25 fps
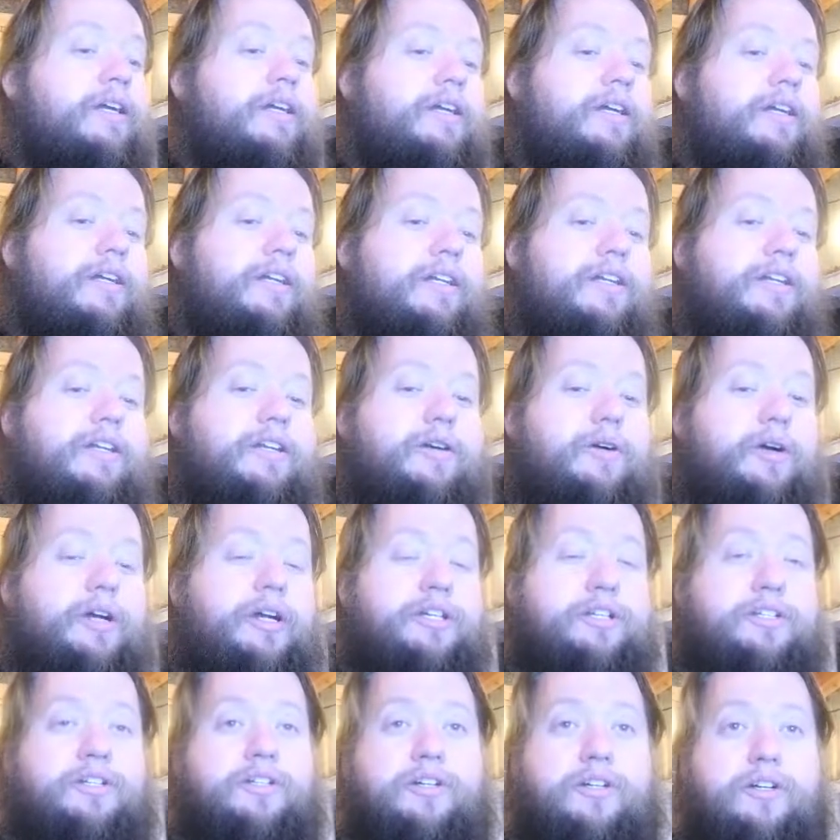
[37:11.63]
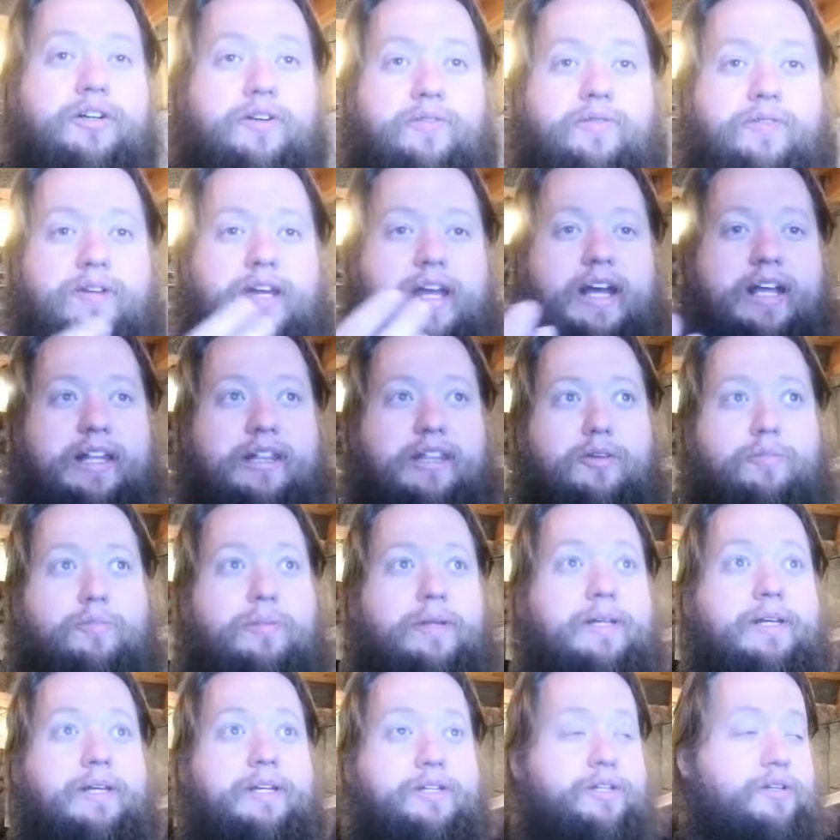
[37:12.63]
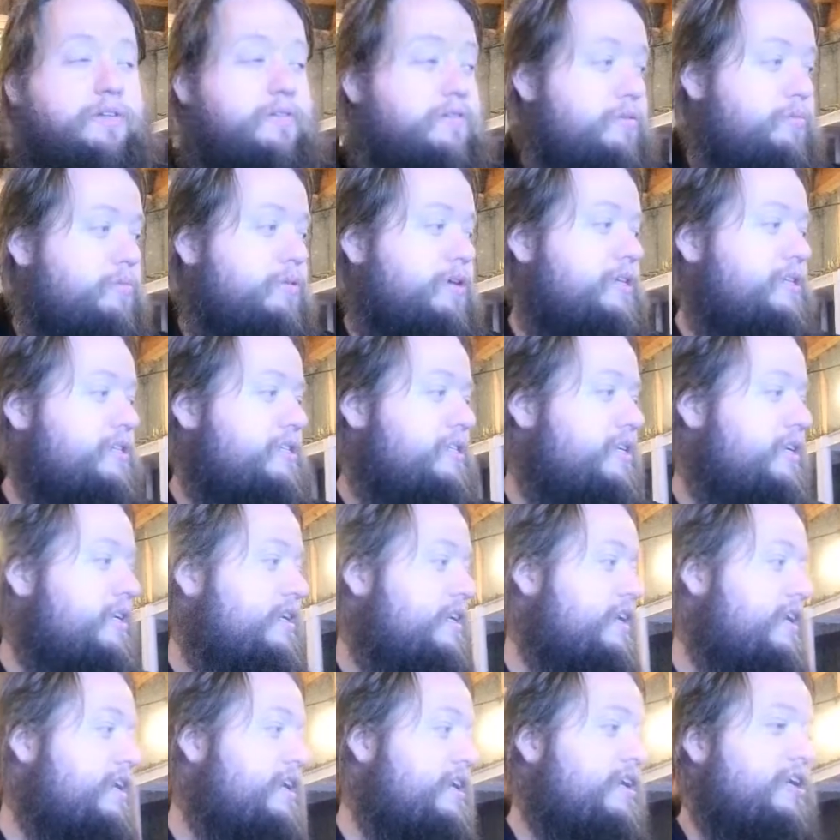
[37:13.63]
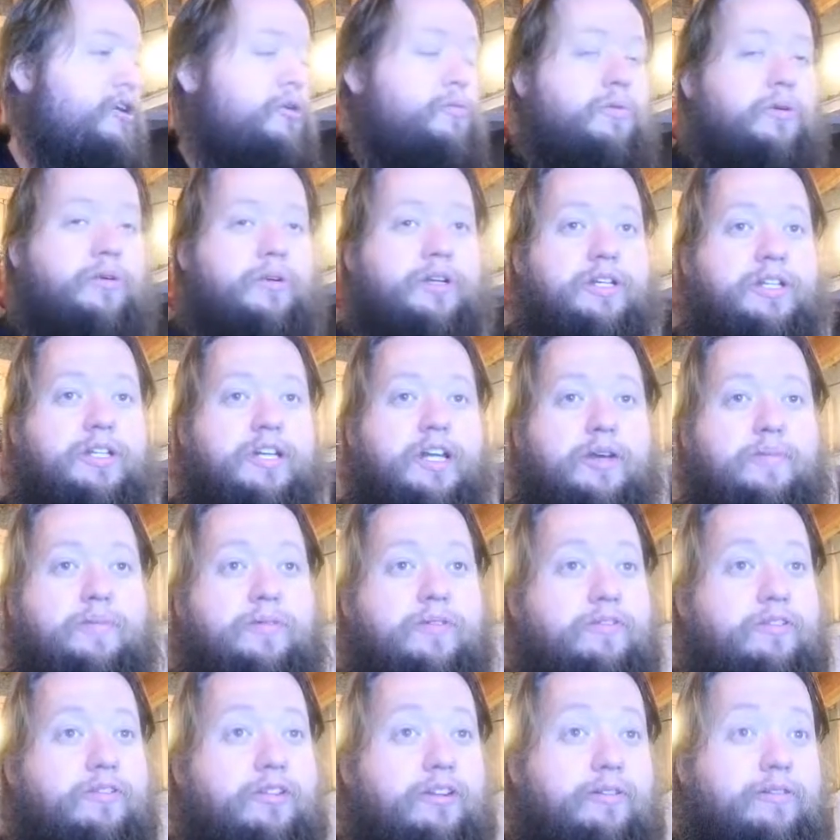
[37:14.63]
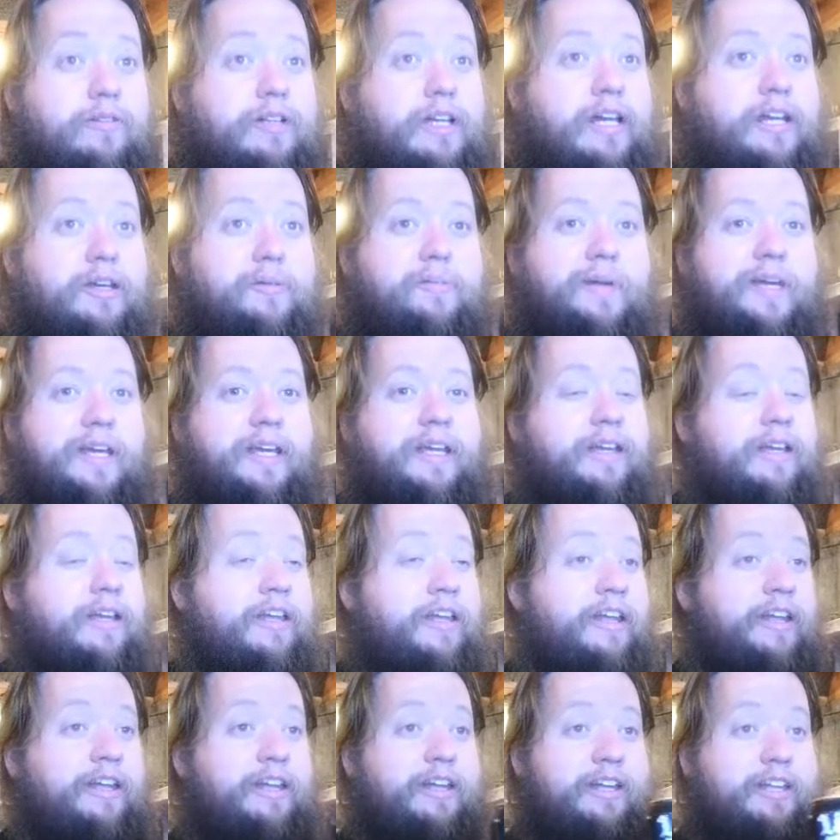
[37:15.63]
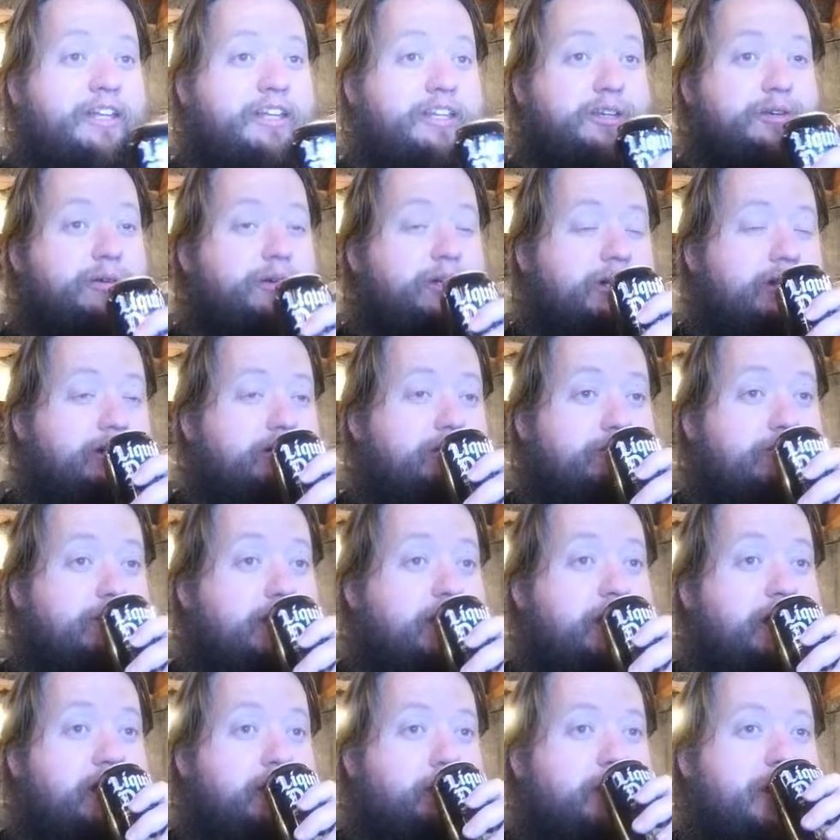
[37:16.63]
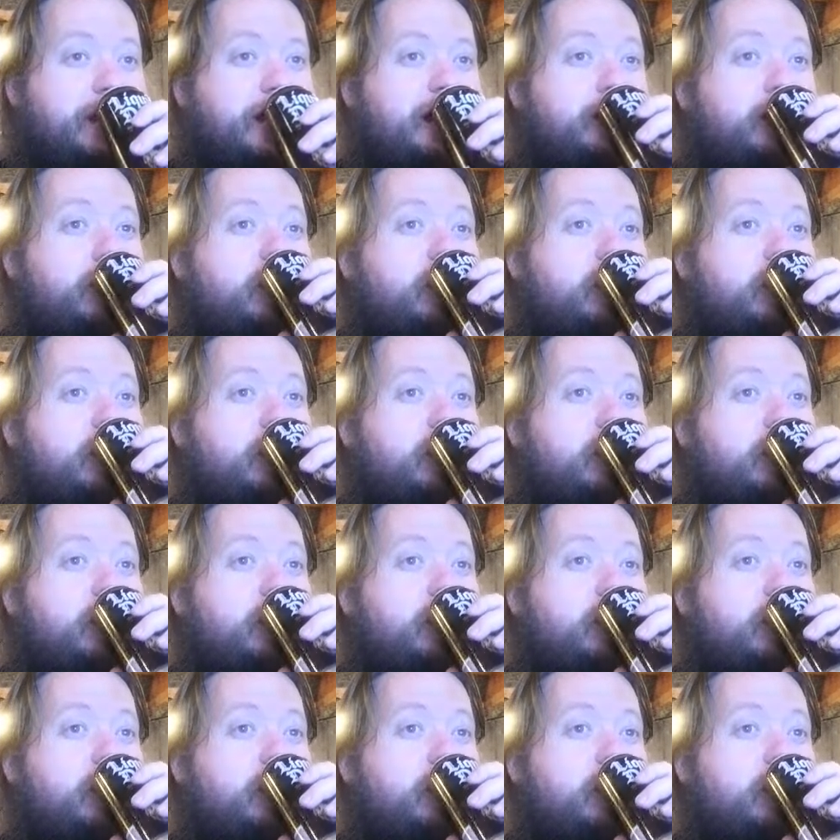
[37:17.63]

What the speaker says: You know, I serve at the pleasure of the president. At any point in time, if you don't like me, you can kick me out.